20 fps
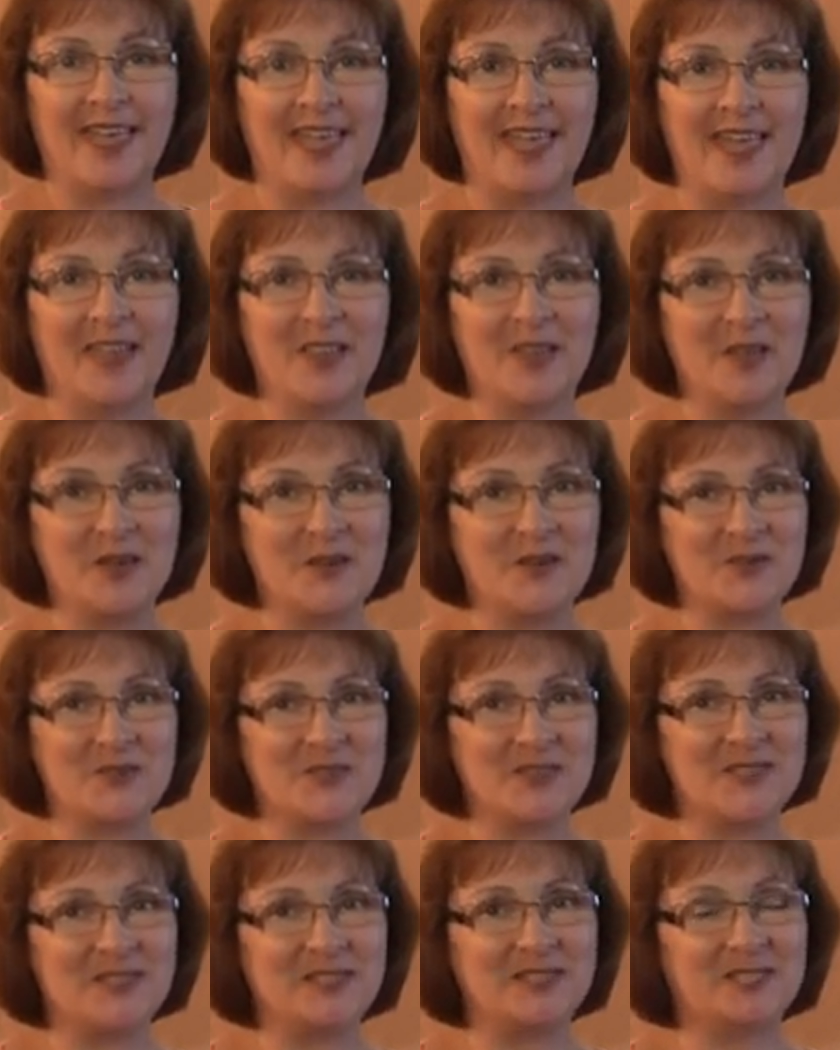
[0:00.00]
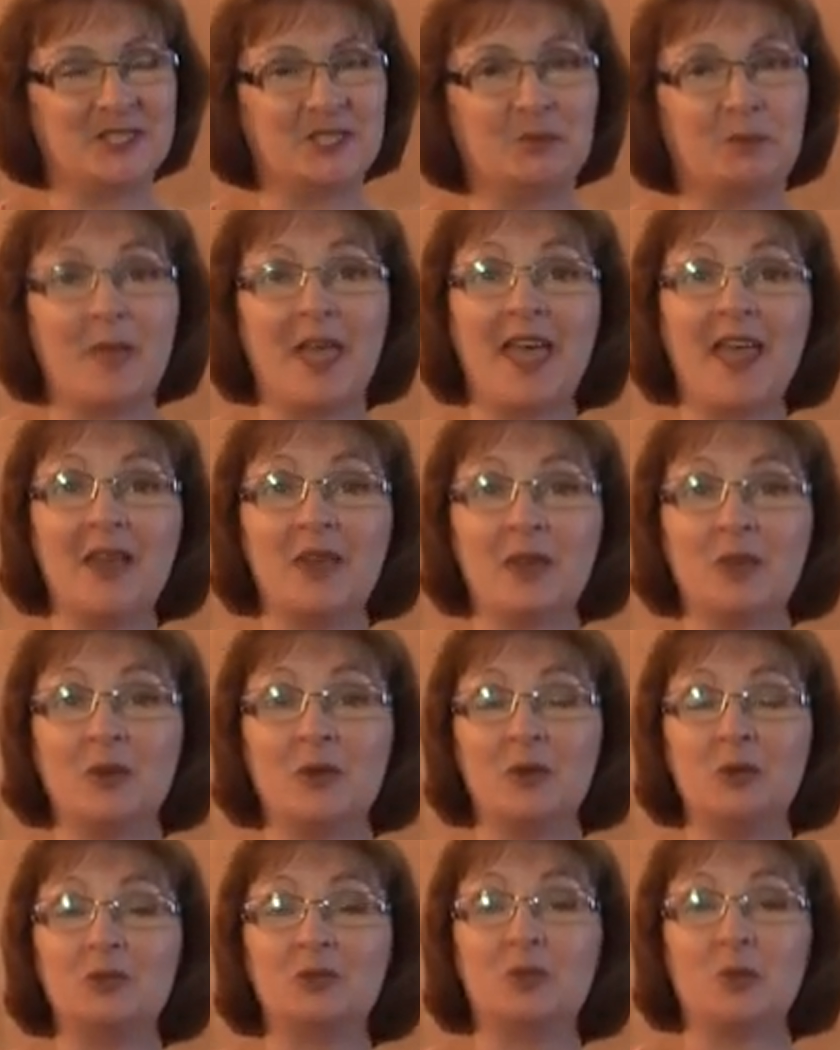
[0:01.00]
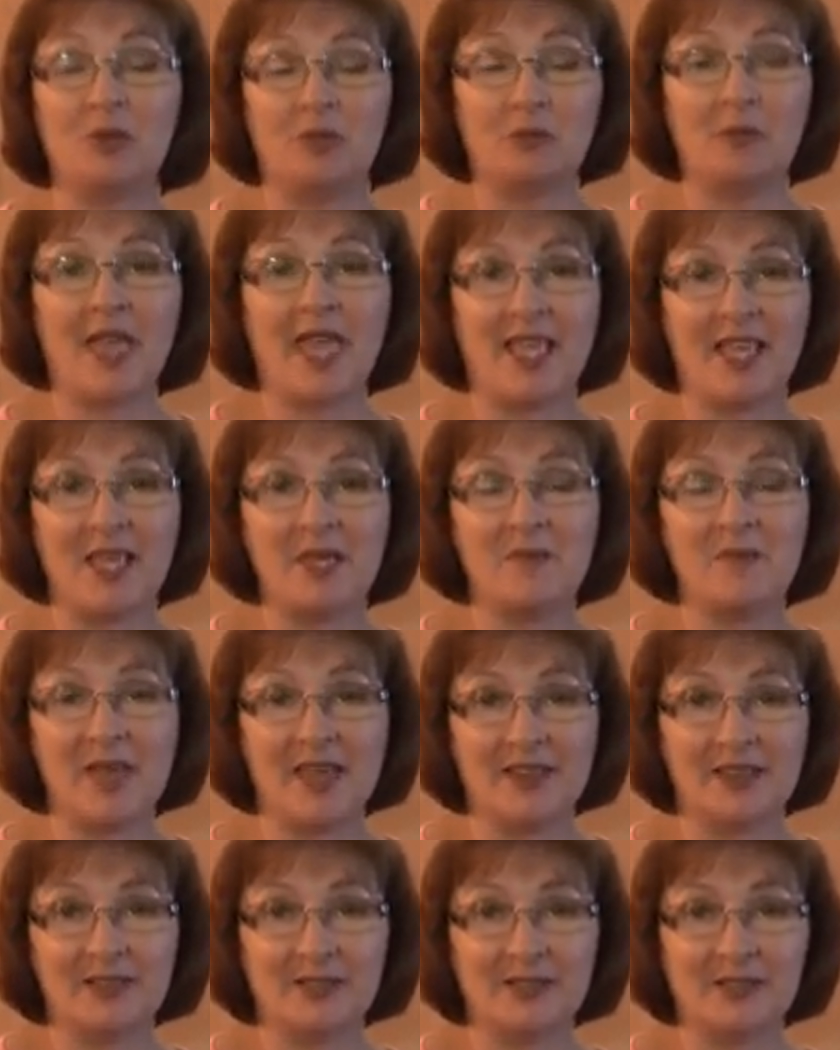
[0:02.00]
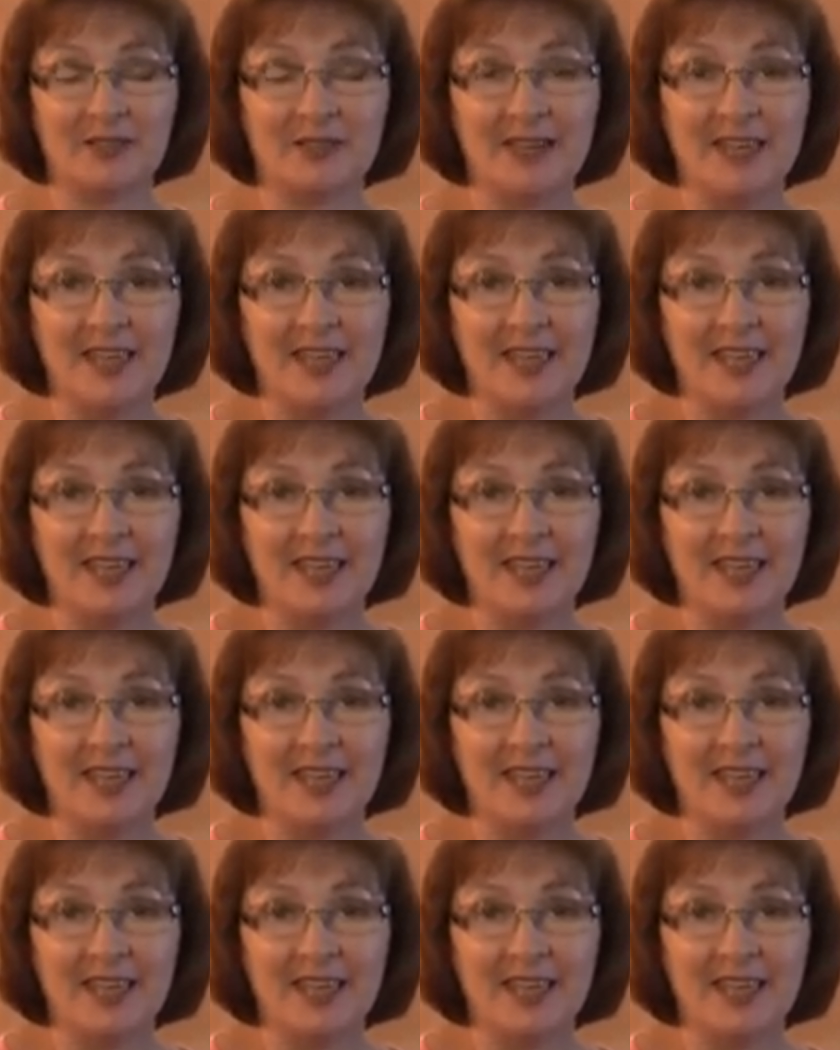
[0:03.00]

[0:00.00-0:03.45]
Hello, this is Pet News with Peggy Bender.